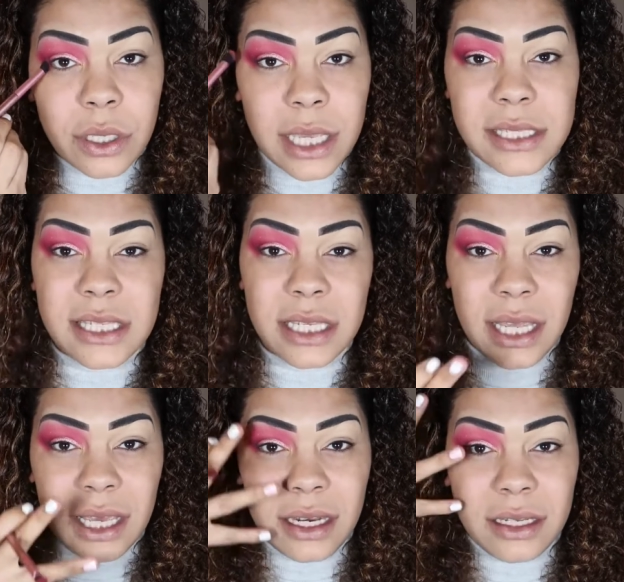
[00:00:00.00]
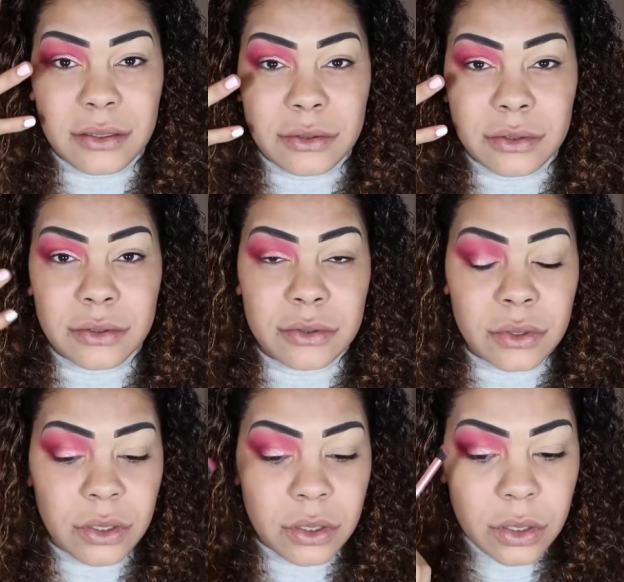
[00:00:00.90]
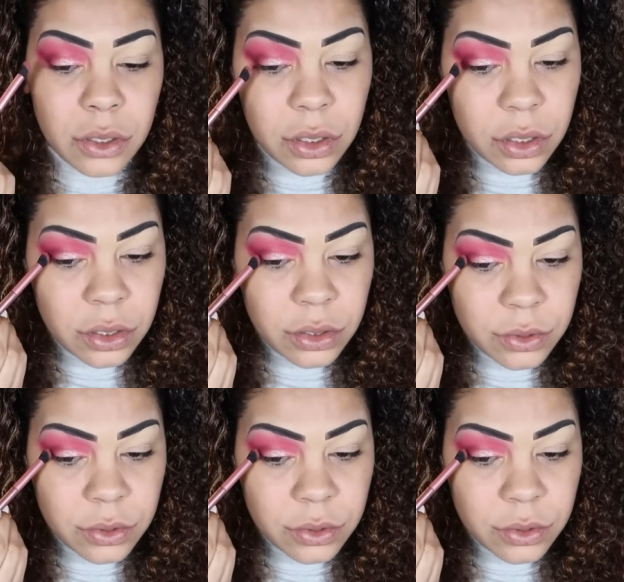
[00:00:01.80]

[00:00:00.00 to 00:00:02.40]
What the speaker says: You guys see that? Huh?